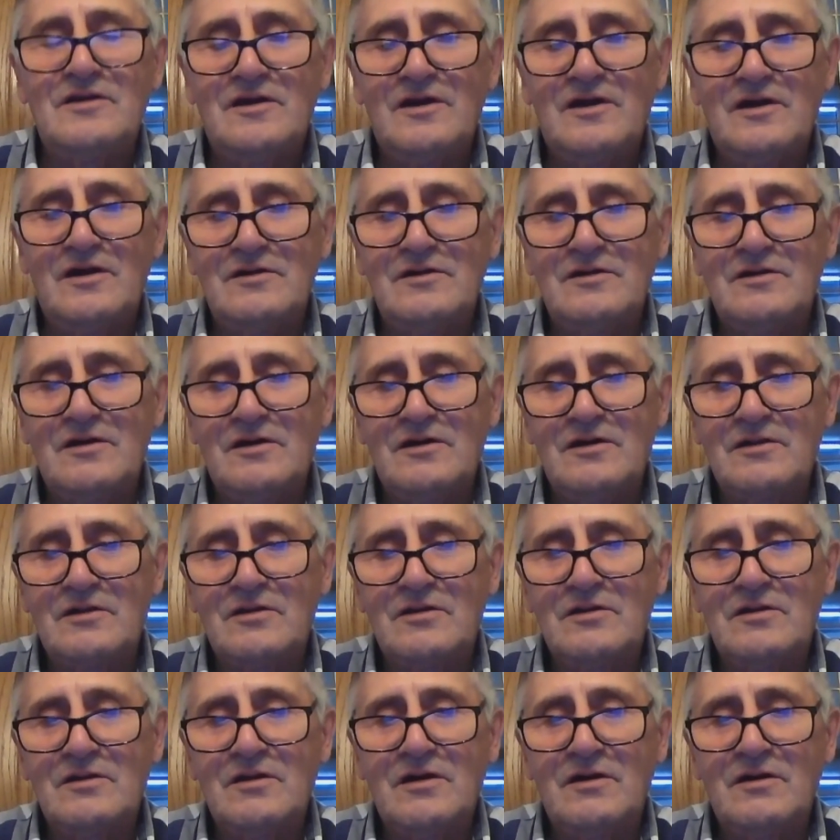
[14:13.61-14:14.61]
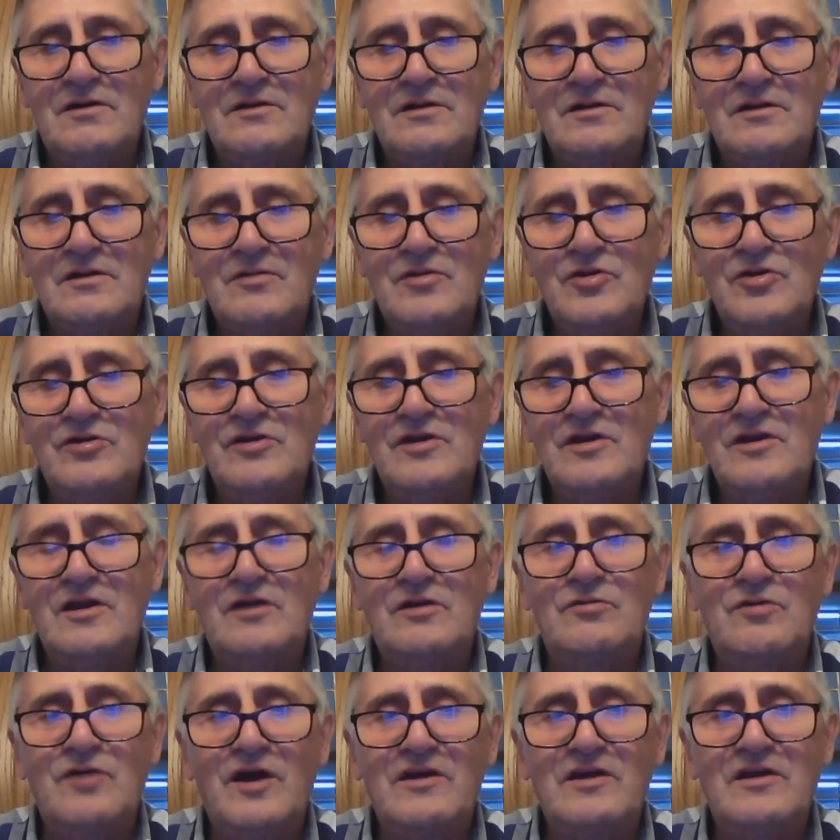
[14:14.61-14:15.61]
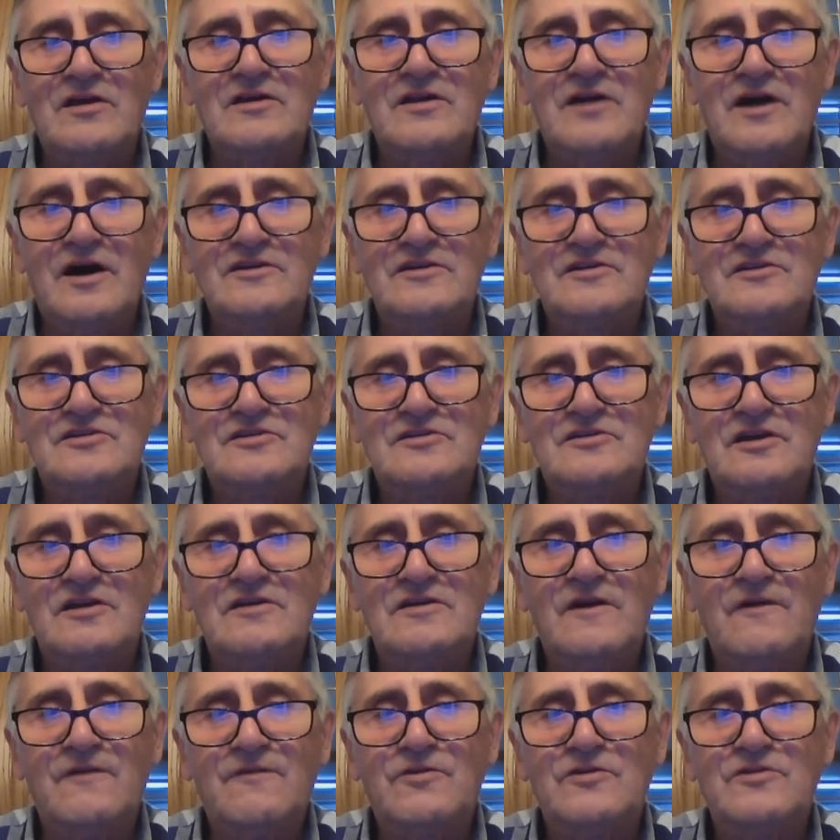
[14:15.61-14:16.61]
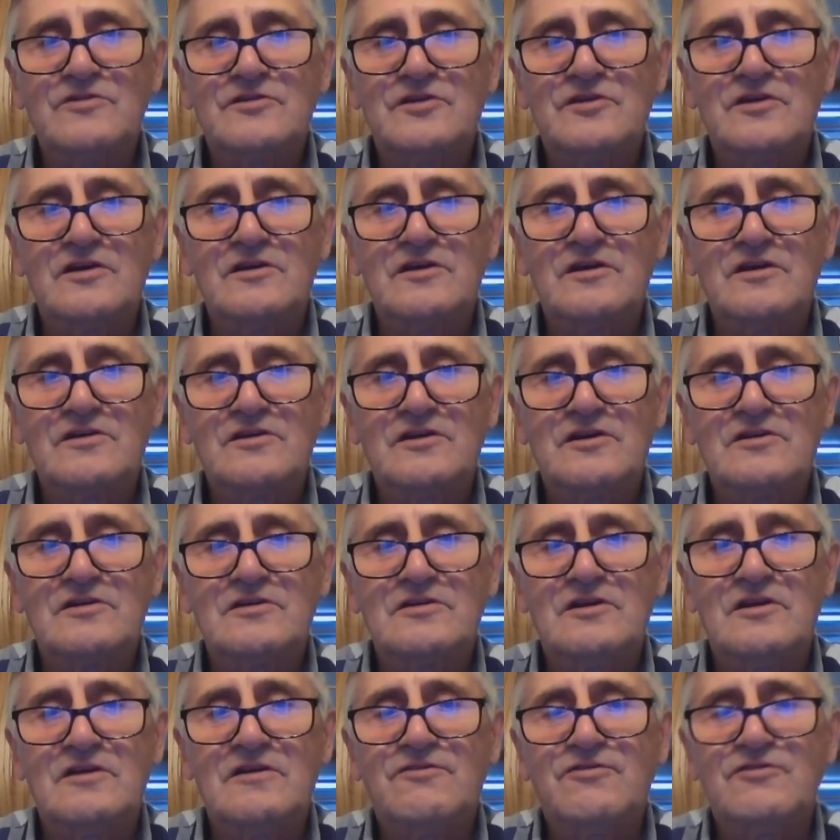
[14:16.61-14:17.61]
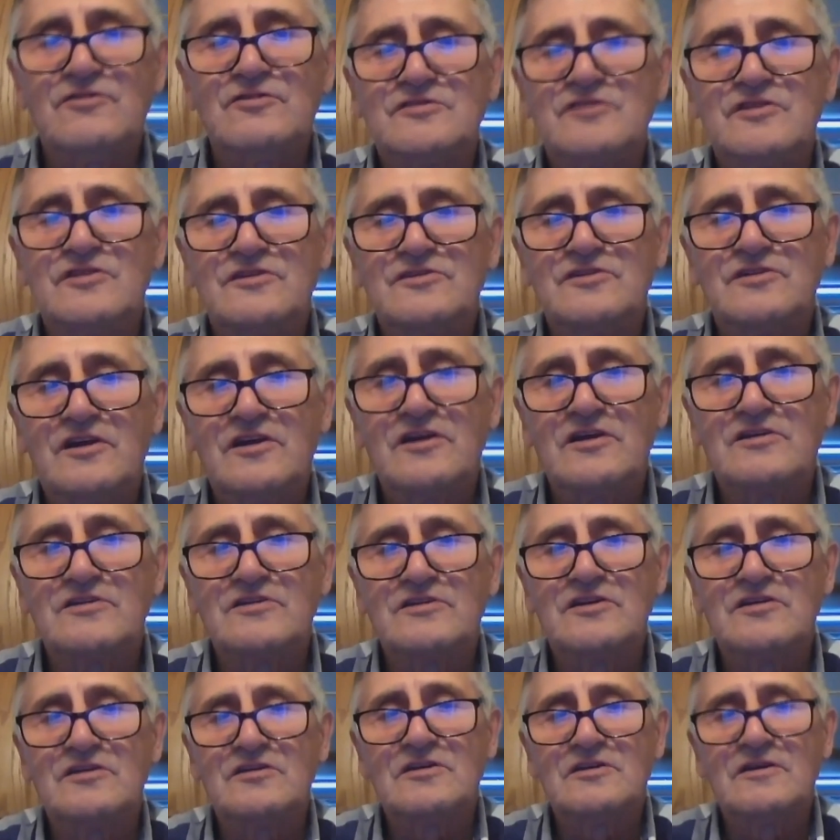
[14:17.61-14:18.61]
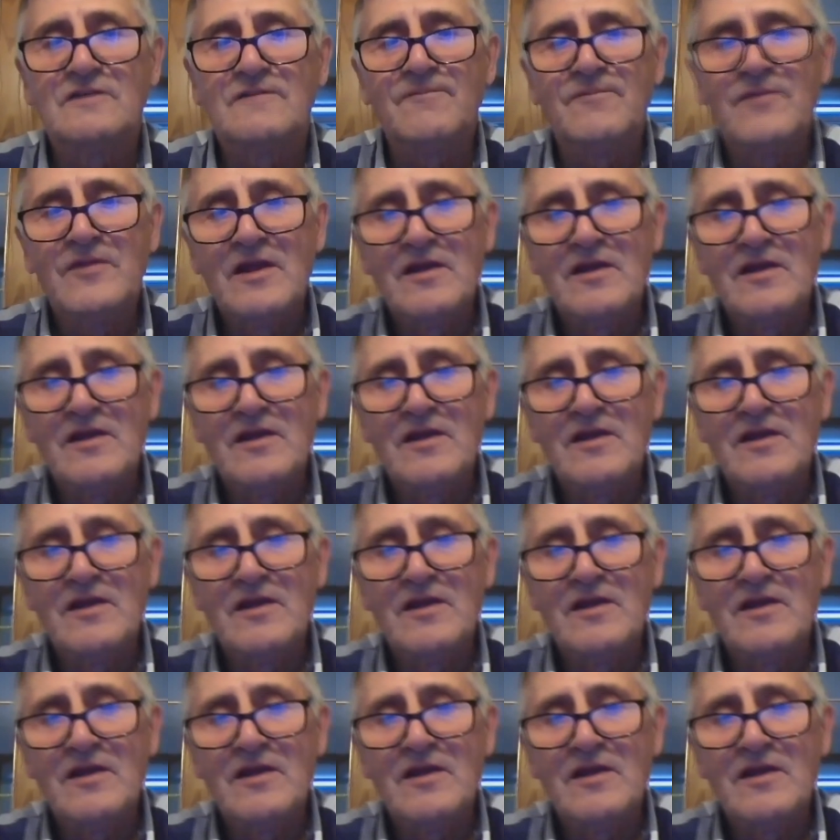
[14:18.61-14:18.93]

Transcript: A community that recognizes the differences that exist